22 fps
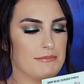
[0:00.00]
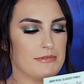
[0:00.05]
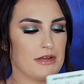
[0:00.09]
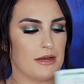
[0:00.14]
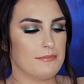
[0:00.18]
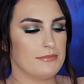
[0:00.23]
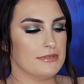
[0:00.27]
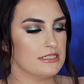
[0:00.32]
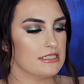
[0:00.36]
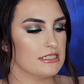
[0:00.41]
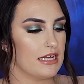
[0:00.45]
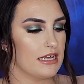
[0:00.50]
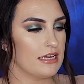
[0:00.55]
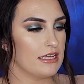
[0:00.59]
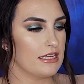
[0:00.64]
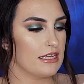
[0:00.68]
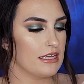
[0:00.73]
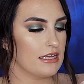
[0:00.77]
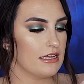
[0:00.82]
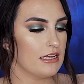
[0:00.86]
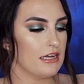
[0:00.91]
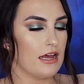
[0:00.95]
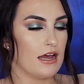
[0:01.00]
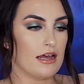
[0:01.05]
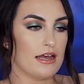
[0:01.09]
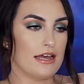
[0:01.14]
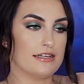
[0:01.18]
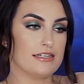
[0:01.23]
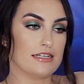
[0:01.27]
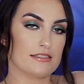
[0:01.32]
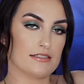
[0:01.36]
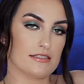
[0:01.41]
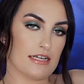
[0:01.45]
If I'm not mistaken,
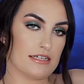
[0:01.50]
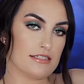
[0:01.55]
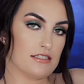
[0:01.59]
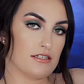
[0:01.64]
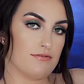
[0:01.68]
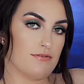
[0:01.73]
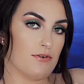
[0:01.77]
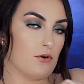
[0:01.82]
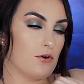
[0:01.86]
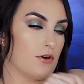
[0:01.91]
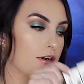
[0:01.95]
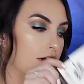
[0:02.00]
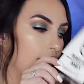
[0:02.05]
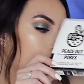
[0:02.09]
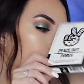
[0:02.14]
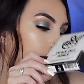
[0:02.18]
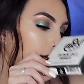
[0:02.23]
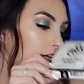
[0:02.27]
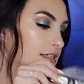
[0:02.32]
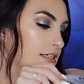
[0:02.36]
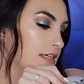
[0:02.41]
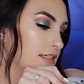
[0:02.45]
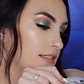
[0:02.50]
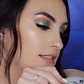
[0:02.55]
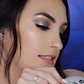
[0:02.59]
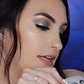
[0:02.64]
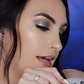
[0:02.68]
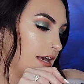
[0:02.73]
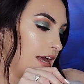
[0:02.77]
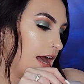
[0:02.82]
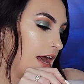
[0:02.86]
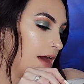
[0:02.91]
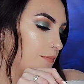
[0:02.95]
it does say Sephora, and it
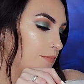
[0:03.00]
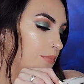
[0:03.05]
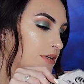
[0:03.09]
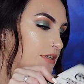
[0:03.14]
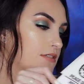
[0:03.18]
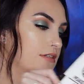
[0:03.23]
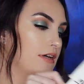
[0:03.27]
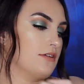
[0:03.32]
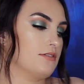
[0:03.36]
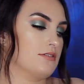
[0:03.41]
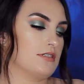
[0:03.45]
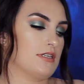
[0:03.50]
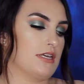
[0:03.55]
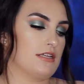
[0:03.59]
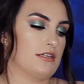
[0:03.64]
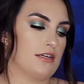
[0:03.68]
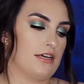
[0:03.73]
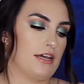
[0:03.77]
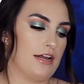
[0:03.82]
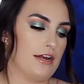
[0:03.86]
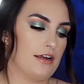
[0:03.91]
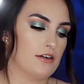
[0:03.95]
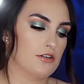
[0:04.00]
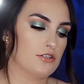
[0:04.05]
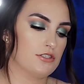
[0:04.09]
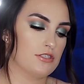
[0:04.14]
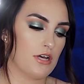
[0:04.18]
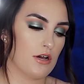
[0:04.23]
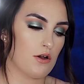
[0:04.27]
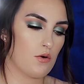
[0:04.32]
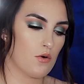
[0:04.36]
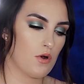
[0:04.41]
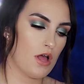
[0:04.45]
does say at Peace Out
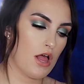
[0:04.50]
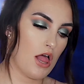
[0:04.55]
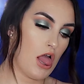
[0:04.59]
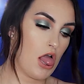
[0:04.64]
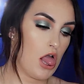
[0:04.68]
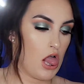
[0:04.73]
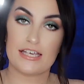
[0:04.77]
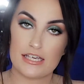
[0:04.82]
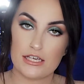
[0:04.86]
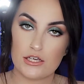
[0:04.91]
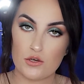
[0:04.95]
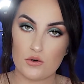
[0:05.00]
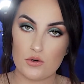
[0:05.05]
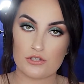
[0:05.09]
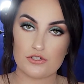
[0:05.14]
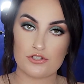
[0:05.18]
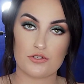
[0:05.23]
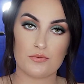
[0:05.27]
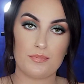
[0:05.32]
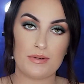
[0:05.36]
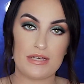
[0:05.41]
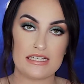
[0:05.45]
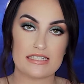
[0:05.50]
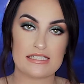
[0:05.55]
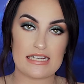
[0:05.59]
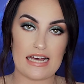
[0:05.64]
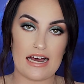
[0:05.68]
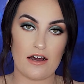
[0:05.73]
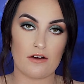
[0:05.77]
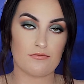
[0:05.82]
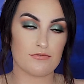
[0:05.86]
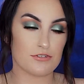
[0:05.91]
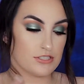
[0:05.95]
Skincare. So thank you to
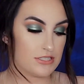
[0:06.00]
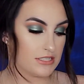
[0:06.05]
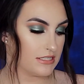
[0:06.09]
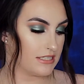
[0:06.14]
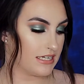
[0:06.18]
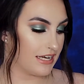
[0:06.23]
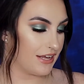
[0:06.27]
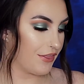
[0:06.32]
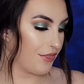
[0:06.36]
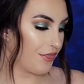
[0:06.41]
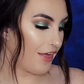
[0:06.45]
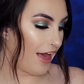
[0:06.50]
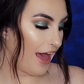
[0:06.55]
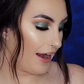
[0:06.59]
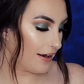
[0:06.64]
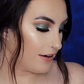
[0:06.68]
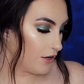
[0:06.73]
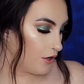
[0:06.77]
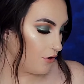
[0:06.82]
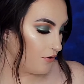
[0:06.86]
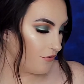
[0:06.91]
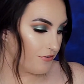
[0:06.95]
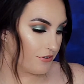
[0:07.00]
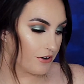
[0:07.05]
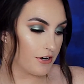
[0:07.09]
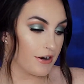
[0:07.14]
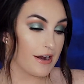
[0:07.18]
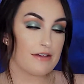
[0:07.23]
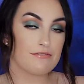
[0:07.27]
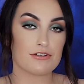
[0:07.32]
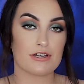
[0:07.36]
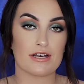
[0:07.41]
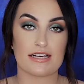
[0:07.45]
Peace Out for sending that
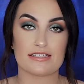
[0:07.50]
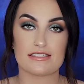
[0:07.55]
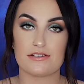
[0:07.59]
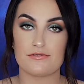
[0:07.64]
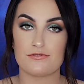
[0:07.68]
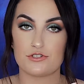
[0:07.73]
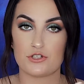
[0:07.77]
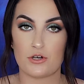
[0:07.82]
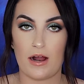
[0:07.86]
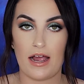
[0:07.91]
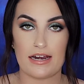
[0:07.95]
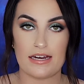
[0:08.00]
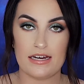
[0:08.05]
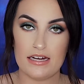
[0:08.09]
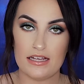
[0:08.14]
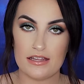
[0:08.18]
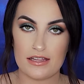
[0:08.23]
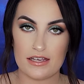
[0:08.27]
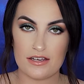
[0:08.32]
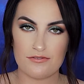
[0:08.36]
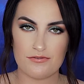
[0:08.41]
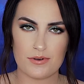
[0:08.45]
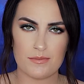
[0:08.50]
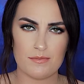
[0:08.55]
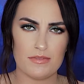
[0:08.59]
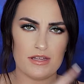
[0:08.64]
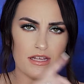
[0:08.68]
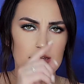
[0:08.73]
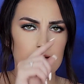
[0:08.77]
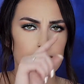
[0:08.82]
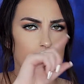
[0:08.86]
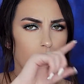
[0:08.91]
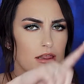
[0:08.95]
over. If you guys have tried anything
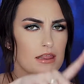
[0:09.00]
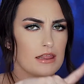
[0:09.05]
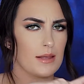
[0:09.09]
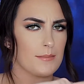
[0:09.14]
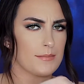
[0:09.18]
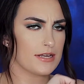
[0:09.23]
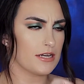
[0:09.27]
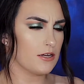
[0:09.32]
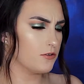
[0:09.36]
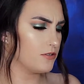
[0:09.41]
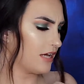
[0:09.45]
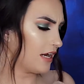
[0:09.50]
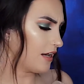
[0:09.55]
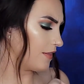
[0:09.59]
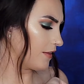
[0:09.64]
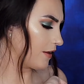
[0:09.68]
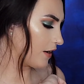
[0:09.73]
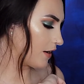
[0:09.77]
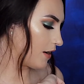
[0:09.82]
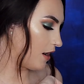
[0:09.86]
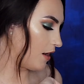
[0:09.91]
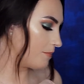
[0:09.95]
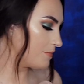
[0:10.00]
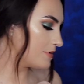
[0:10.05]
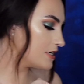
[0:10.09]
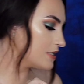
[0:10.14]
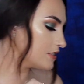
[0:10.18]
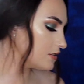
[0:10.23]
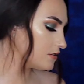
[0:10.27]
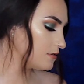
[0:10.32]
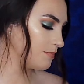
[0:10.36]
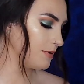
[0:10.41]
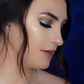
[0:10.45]
from them, let me know down in the
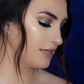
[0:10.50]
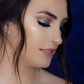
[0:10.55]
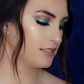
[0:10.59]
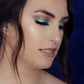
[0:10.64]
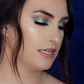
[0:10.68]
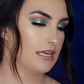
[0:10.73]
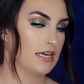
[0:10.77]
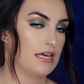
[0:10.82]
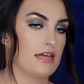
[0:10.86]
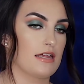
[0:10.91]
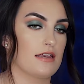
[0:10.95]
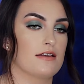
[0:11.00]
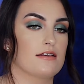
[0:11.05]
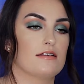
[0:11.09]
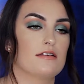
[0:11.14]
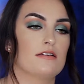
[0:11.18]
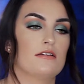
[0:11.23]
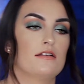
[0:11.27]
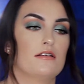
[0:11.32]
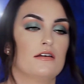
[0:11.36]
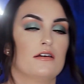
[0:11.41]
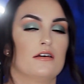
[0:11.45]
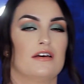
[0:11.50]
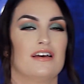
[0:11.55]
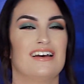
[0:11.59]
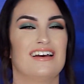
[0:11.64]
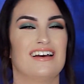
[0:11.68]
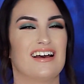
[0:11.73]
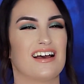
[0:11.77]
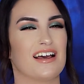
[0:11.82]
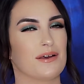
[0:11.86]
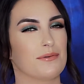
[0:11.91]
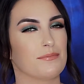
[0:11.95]
comments, because again,
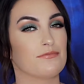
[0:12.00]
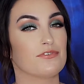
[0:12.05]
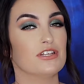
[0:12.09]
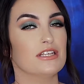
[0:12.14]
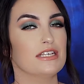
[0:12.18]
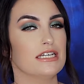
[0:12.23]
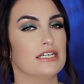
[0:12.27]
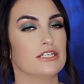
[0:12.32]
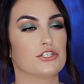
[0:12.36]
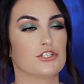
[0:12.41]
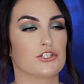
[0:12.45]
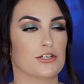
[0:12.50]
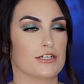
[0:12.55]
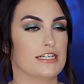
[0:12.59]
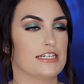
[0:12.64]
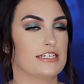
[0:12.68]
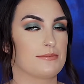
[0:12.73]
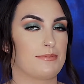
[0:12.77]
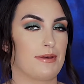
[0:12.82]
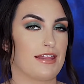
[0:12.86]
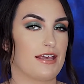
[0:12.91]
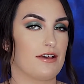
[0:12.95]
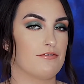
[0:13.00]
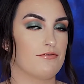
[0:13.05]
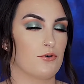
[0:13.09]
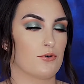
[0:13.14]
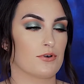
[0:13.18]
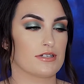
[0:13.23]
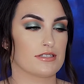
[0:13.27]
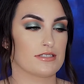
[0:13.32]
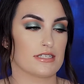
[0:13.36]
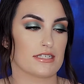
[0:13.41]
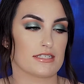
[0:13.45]
I'm really intrigued by
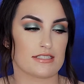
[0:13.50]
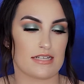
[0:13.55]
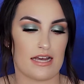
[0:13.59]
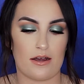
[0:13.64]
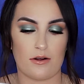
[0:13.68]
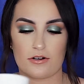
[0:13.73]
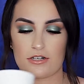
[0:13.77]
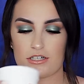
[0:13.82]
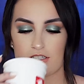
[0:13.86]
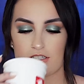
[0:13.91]
that 4 to 6